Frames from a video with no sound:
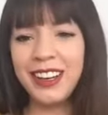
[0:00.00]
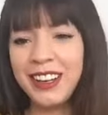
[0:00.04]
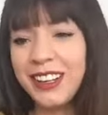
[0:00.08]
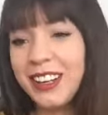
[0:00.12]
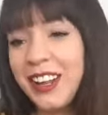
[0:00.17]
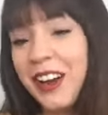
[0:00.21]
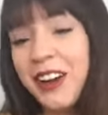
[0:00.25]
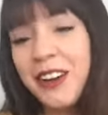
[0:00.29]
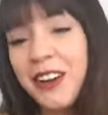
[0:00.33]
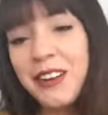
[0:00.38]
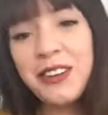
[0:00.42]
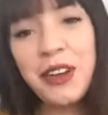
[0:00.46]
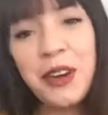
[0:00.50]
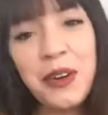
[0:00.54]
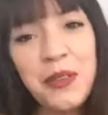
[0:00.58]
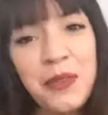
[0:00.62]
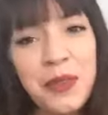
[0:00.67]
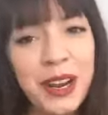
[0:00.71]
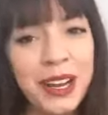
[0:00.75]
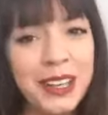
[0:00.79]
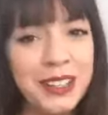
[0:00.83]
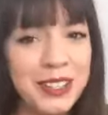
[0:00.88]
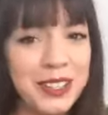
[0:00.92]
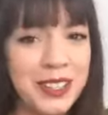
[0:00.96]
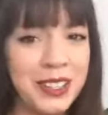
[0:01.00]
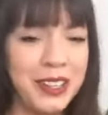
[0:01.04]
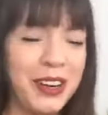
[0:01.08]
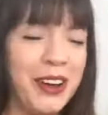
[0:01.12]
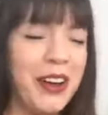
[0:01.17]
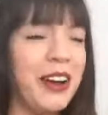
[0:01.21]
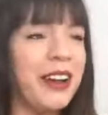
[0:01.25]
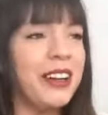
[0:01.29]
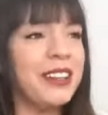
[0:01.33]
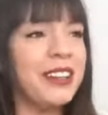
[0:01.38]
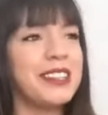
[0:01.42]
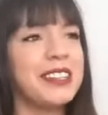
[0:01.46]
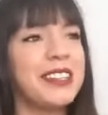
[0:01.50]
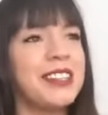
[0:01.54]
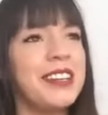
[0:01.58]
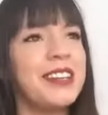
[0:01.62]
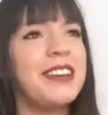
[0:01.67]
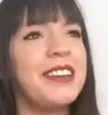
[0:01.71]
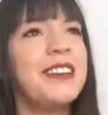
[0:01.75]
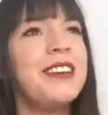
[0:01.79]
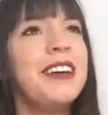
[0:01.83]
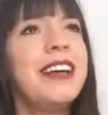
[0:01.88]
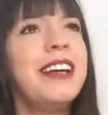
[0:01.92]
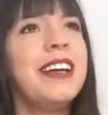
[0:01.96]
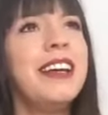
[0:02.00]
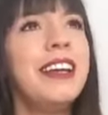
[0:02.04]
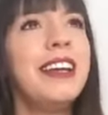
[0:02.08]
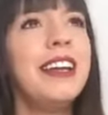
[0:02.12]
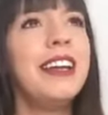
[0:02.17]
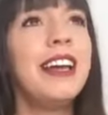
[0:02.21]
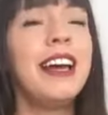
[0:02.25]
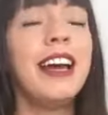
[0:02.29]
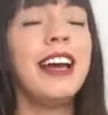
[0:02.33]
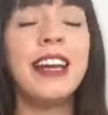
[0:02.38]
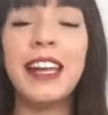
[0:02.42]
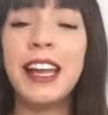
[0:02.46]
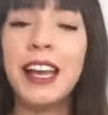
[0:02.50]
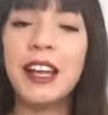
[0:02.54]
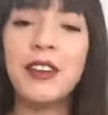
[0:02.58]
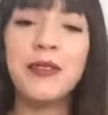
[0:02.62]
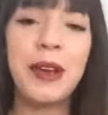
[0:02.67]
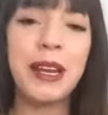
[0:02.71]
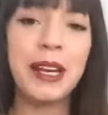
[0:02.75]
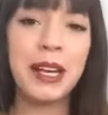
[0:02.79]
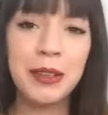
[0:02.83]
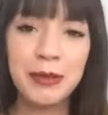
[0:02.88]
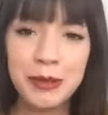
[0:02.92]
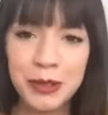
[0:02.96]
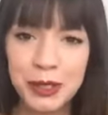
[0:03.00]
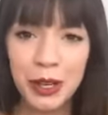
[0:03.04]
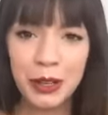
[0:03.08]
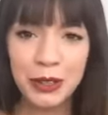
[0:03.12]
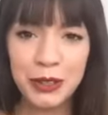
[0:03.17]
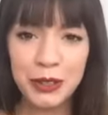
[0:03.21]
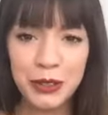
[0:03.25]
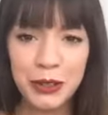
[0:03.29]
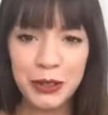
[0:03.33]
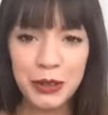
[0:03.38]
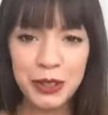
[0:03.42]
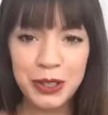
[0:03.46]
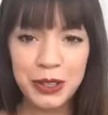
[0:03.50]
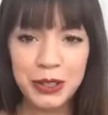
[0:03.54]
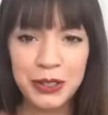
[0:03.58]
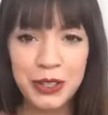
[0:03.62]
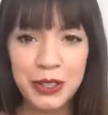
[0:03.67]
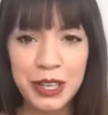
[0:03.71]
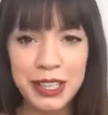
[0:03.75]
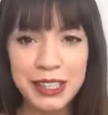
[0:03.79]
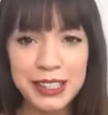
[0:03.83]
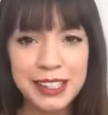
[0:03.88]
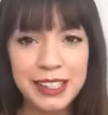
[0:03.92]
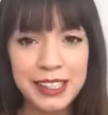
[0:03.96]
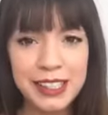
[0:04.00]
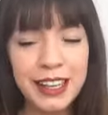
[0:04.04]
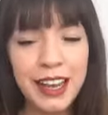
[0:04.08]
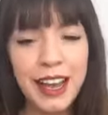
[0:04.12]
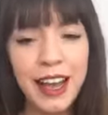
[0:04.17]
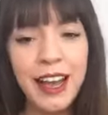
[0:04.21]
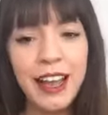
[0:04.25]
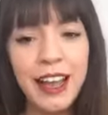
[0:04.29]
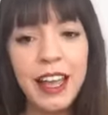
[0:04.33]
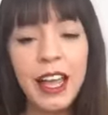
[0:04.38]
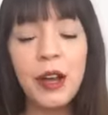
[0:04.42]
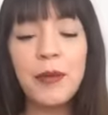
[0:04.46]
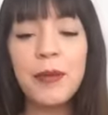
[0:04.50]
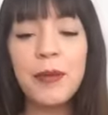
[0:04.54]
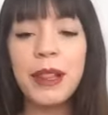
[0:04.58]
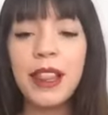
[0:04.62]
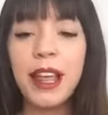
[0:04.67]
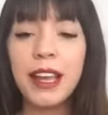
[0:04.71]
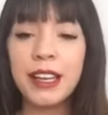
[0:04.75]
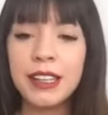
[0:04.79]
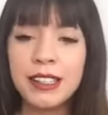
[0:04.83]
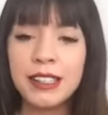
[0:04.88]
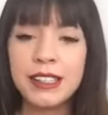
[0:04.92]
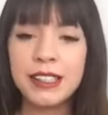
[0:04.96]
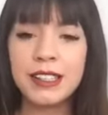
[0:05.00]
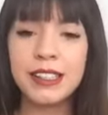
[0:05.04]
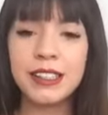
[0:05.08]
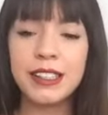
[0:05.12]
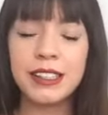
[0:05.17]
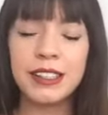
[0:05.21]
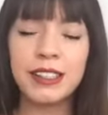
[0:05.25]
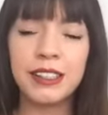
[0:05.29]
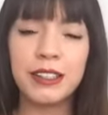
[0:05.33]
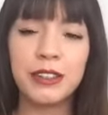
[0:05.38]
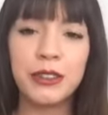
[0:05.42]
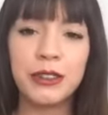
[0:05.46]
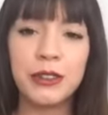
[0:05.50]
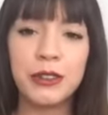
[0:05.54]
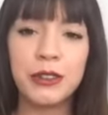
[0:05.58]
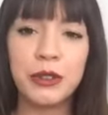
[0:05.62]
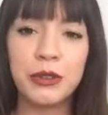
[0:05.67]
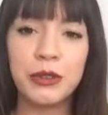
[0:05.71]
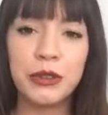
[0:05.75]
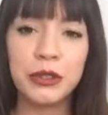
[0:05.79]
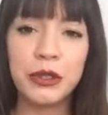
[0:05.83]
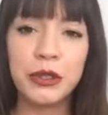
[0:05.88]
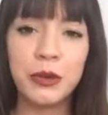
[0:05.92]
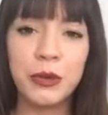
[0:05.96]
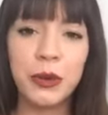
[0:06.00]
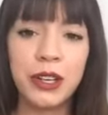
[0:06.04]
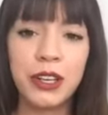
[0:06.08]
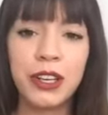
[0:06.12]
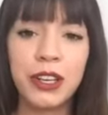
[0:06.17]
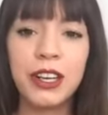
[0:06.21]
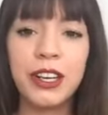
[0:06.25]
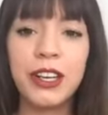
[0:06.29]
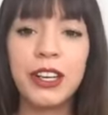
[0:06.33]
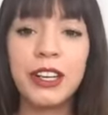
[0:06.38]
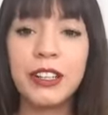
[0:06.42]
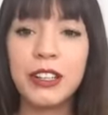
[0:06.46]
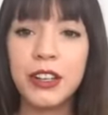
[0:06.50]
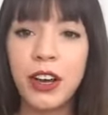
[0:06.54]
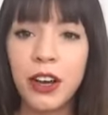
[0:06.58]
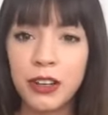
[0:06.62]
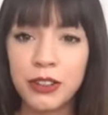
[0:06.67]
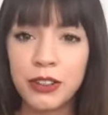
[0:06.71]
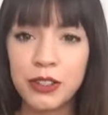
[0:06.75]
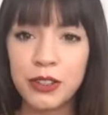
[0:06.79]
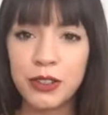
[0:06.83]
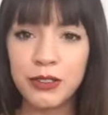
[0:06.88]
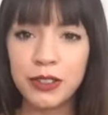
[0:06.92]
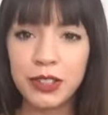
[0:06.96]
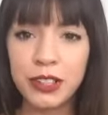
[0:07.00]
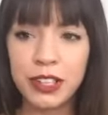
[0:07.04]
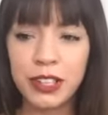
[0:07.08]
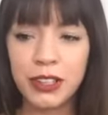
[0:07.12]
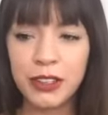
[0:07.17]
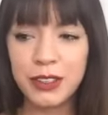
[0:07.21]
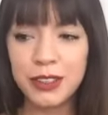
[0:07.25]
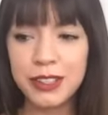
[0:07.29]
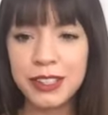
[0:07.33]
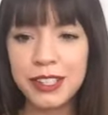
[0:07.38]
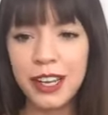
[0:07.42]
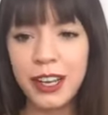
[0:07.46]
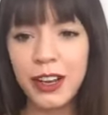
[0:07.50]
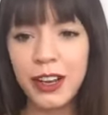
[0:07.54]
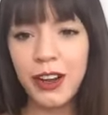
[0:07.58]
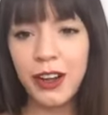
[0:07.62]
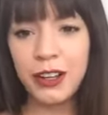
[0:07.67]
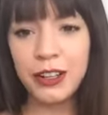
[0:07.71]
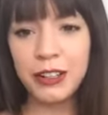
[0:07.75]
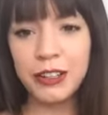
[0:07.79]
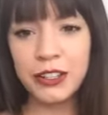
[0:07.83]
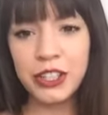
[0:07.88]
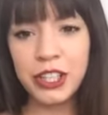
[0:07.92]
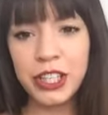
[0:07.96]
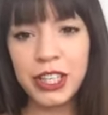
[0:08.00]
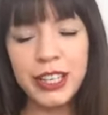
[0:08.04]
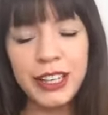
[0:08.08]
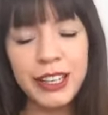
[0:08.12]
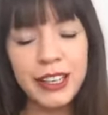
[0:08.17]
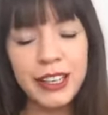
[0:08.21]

no, no pressure at all. So, again, my name is Dr. Courtney Tracy. I am a licensed clinical social worker and a doctor of clinical psychology